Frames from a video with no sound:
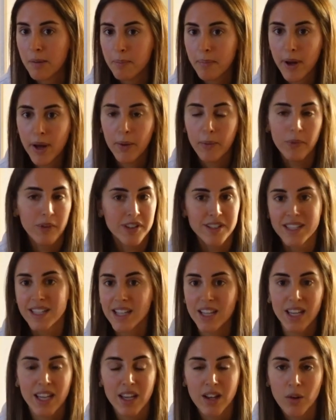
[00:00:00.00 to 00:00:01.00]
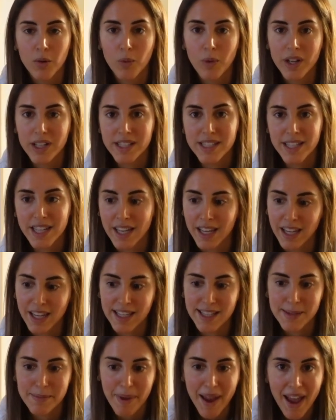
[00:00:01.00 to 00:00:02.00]
But we'll see once Ian
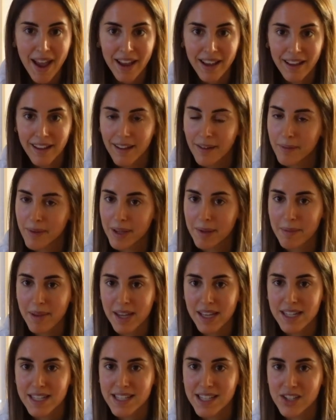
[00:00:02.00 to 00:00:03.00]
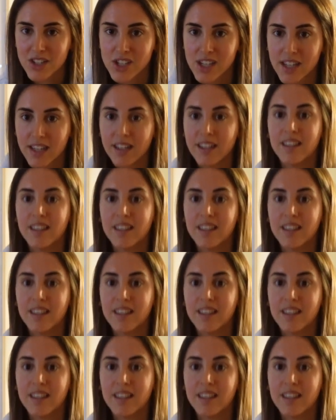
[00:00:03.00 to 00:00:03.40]
gets back and we can make a decision.